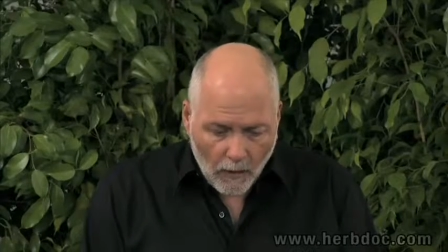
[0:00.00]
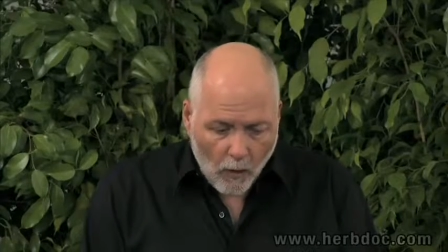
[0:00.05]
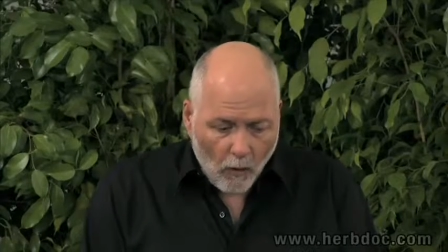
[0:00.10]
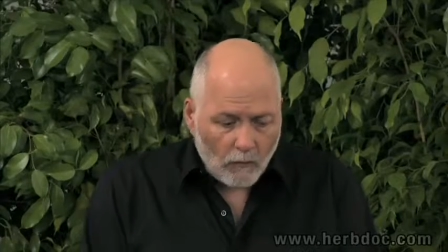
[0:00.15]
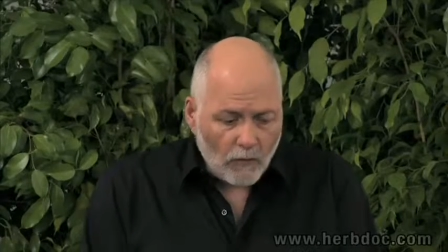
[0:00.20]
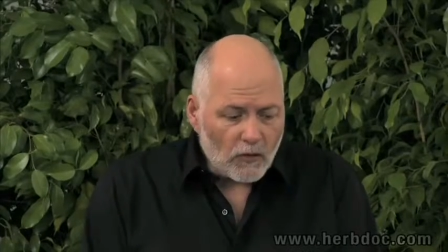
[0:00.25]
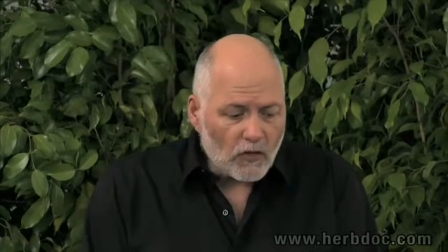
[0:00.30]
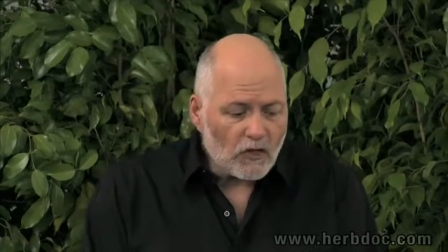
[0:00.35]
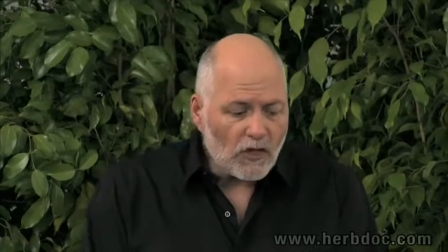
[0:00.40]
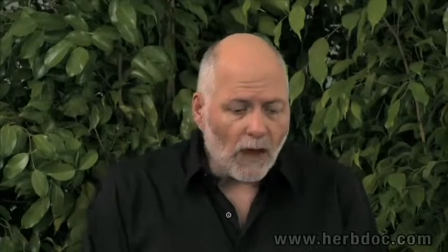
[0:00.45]

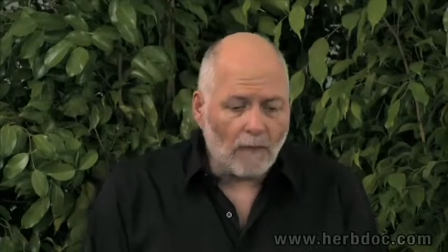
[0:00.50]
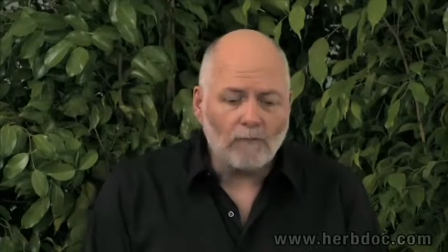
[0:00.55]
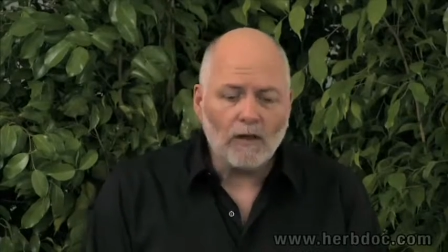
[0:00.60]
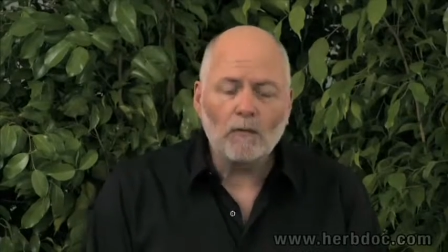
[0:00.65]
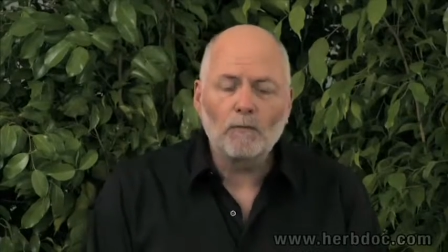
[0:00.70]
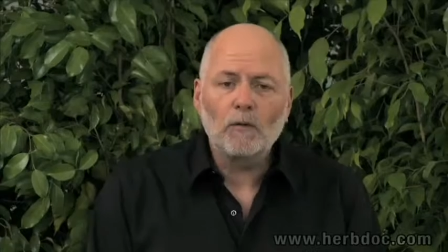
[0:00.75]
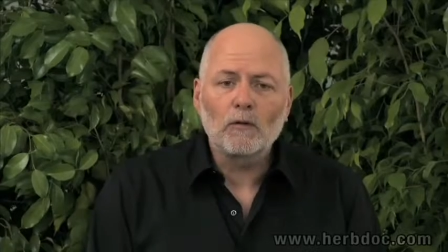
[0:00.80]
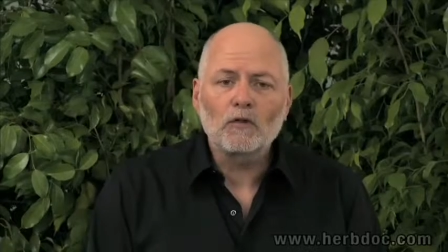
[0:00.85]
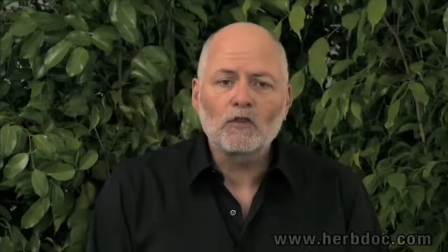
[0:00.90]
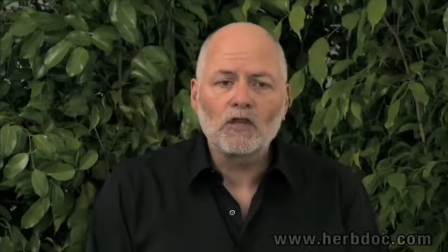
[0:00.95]
Over
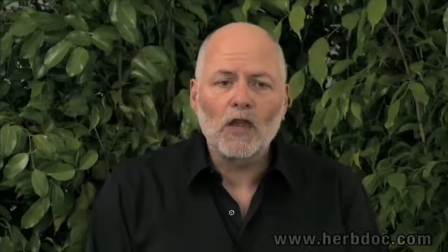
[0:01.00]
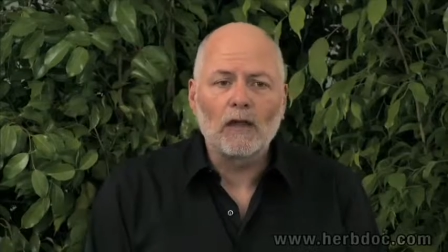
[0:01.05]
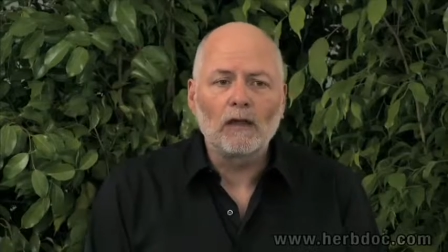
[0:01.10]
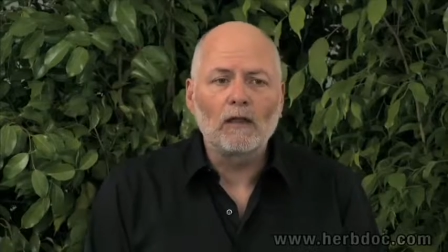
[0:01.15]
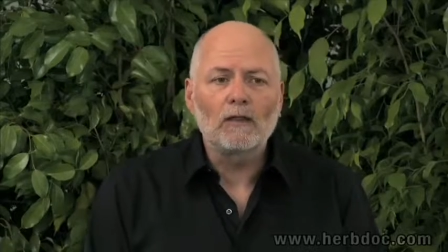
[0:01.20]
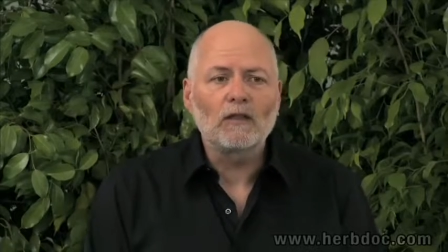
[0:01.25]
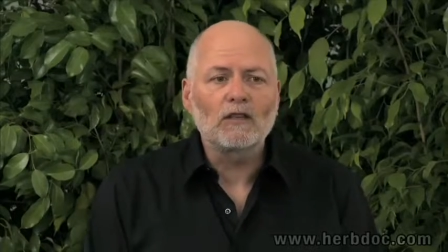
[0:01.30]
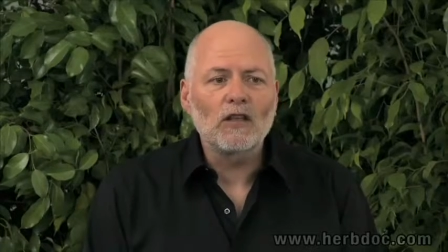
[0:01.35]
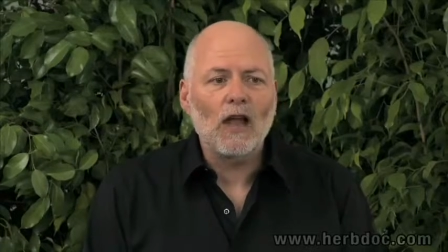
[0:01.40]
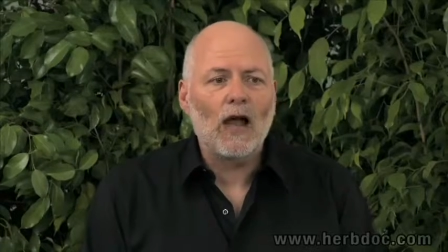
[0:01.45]
70%
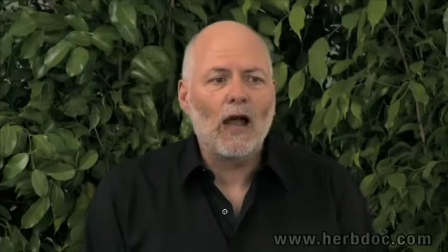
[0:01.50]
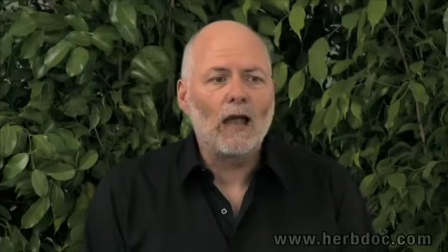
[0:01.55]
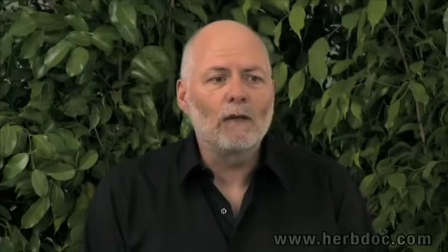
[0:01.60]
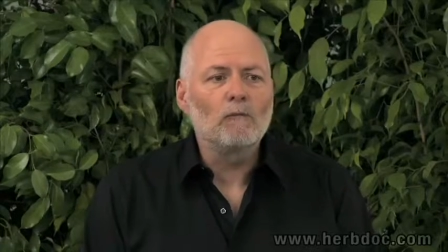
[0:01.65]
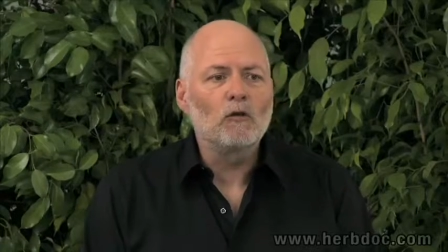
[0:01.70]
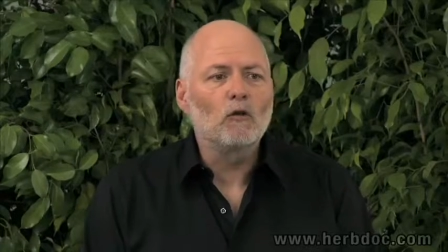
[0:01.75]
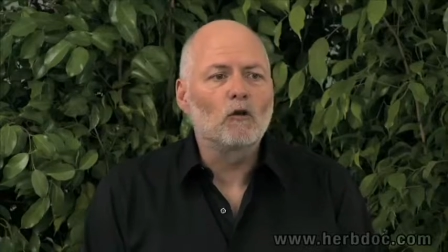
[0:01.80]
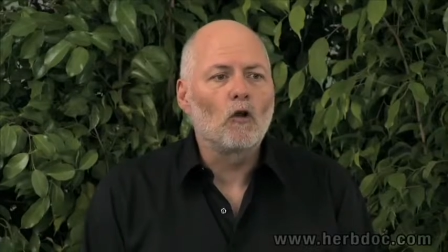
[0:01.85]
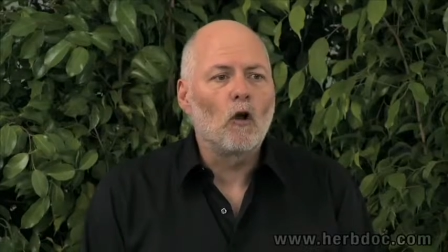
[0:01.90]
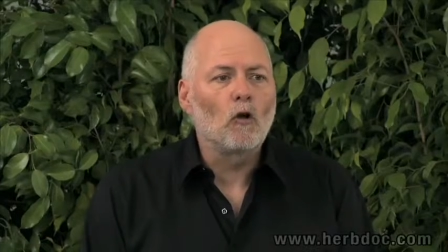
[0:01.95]
of the
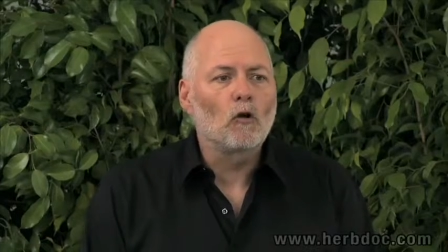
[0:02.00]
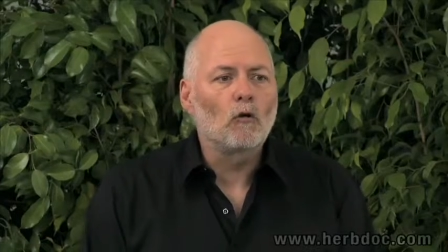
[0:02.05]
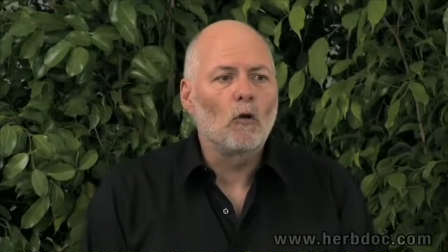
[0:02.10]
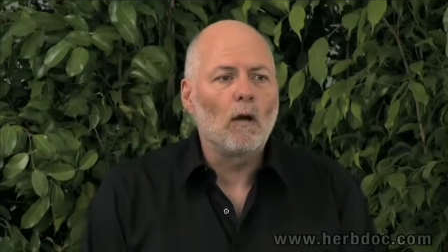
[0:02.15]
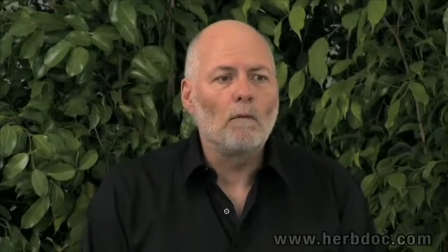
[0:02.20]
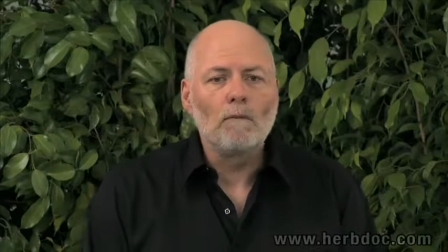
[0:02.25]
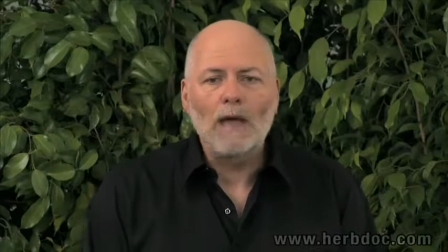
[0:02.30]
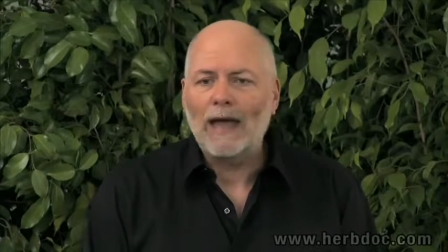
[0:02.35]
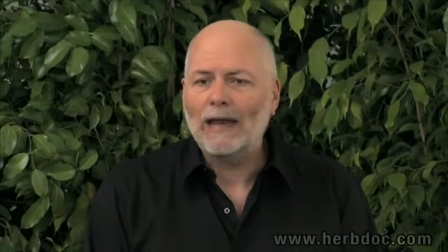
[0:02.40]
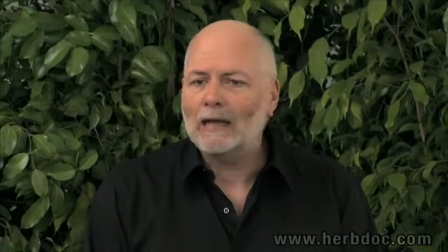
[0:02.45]
time you go to
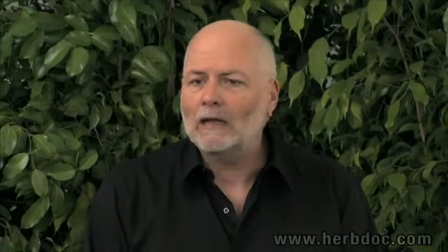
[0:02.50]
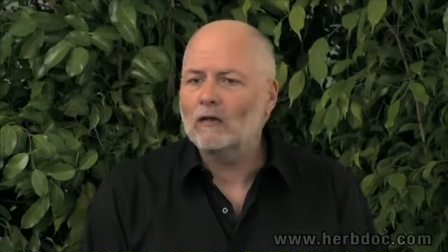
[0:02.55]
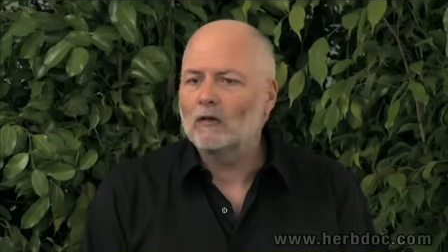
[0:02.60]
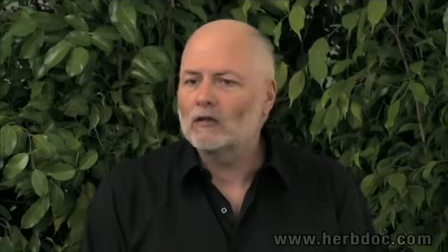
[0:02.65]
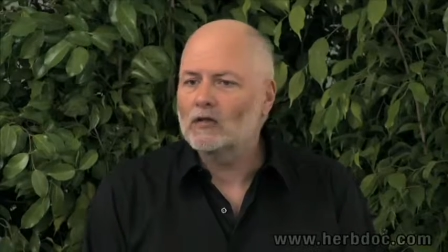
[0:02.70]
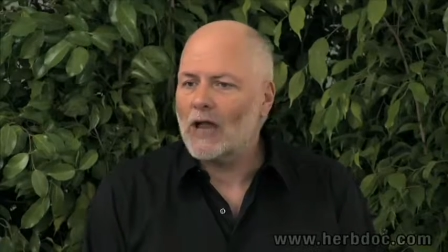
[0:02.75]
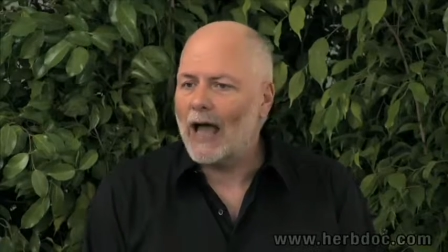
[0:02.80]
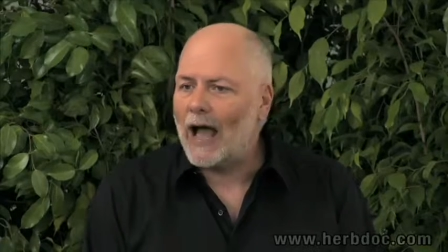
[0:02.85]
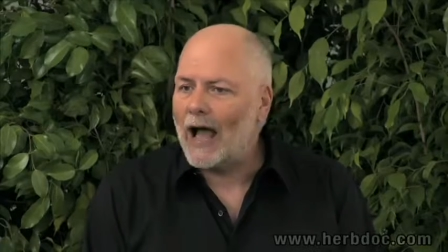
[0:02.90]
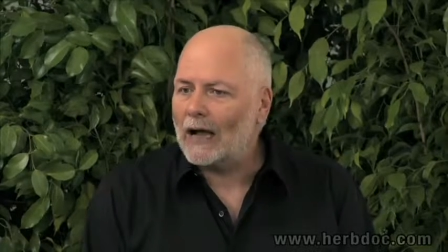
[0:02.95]
a
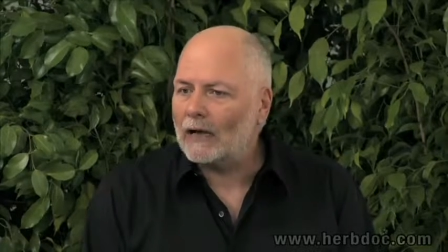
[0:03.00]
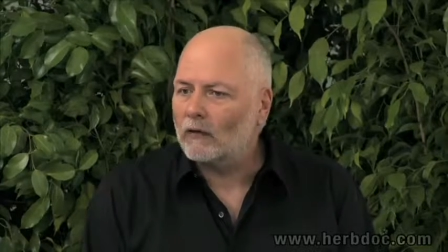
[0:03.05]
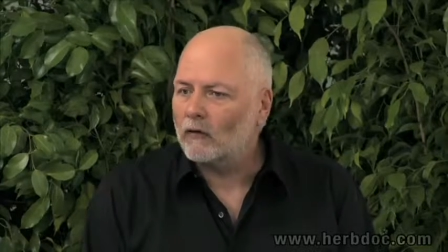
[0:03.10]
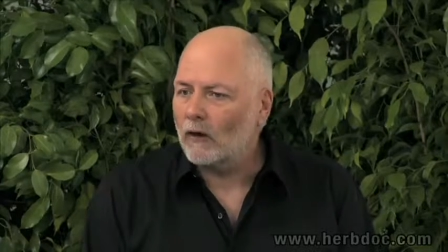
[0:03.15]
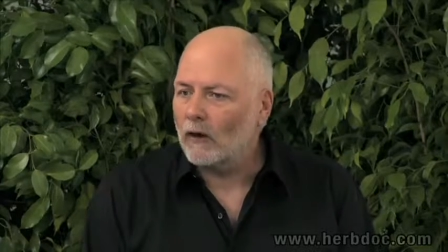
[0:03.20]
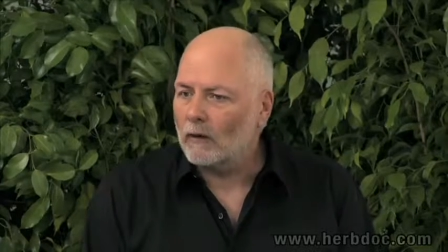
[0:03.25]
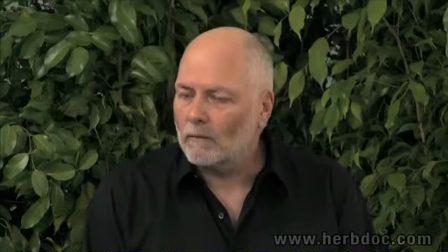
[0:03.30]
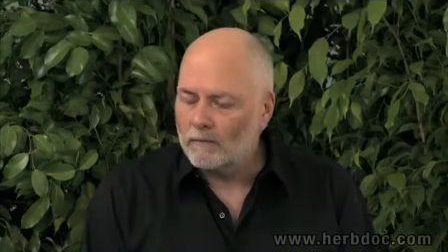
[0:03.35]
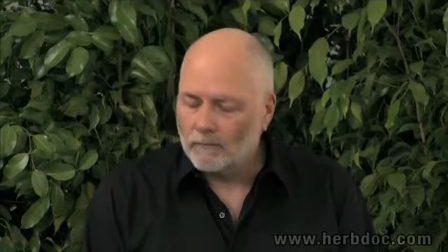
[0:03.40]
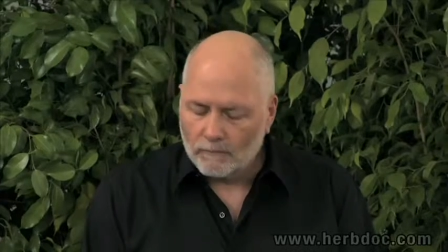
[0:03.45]
medical
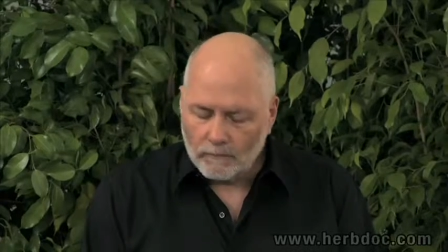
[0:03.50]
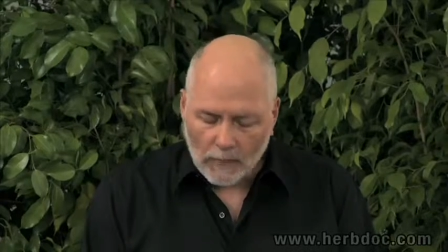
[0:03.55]
doctor,